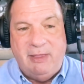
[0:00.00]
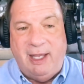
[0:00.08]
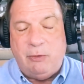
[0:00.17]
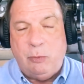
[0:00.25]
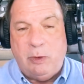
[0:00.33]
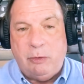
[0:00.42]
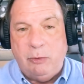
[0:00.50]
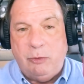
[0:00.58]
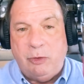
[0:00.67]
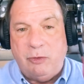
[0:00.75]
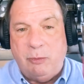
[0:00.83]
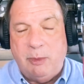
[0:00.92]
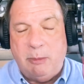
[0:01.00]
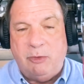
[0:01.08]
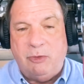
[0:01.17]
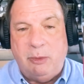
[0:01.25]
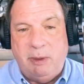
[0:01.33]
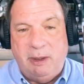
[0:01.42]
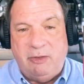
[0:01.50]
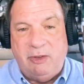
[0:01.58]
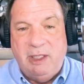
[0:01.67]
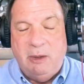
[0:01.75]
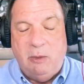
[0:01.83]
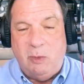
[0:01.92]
That's what true church membership is.